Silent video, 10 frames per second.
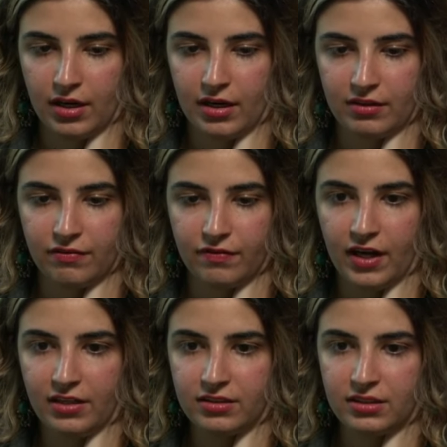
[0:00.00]
the
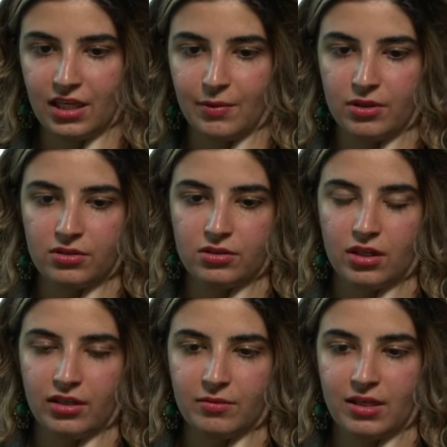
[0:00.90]
final thing I wanted to
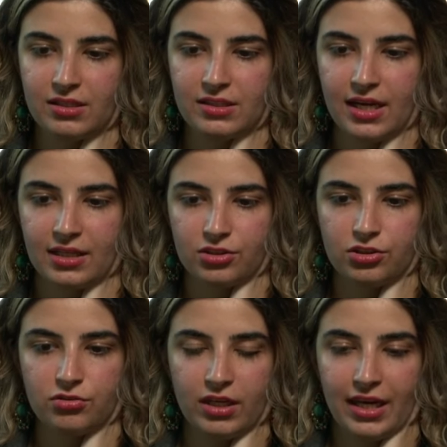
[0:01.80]
talk about is yeah, just
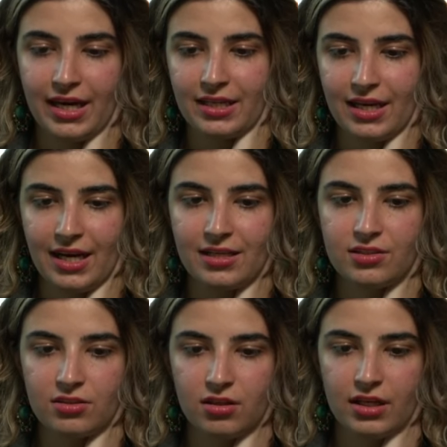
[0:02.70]
you can
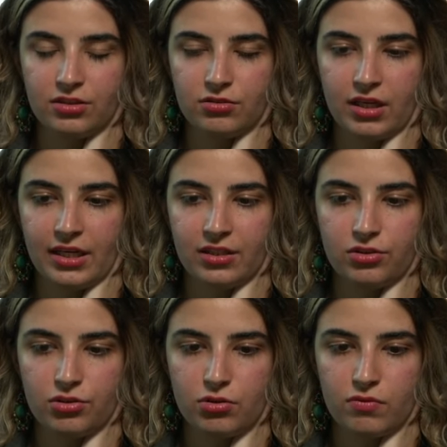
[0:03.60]
castle and you can
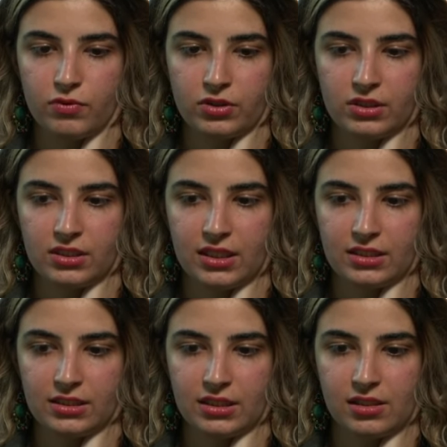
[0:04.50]
just go for these
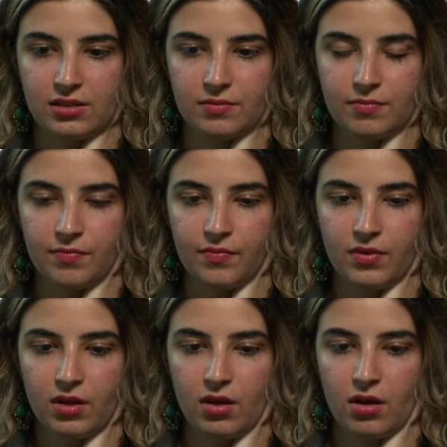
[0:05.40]
ideas.
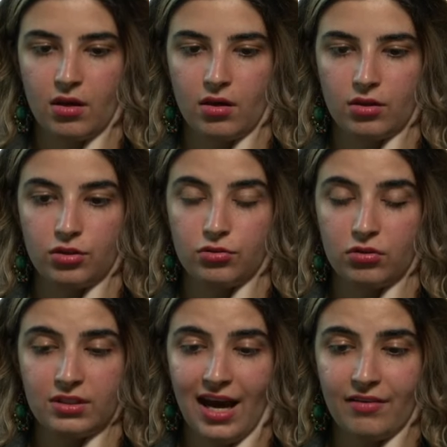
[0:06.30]
You
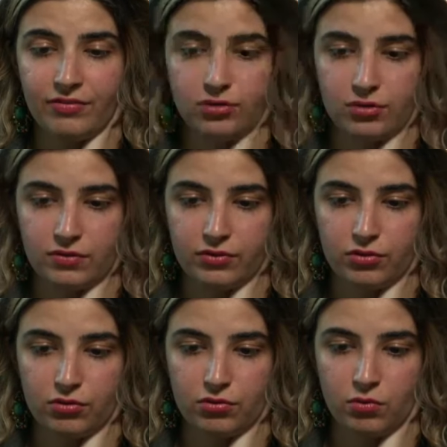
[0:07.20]
don't have to if you
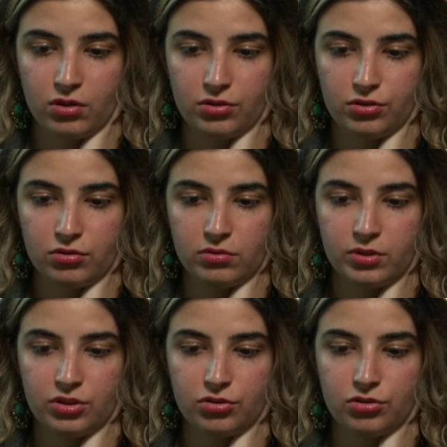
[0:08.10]
don't want to,
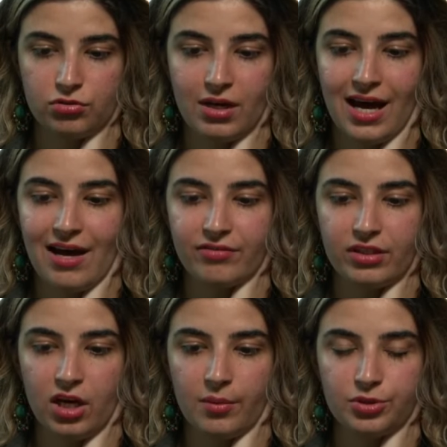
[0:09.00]
but you do have the
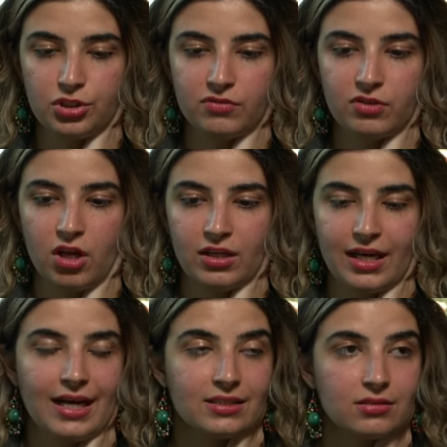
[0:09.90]
option of long
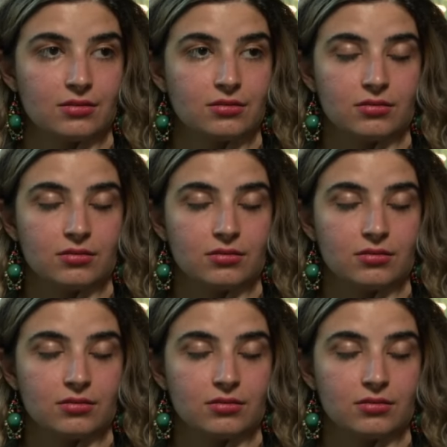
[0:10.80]
castle.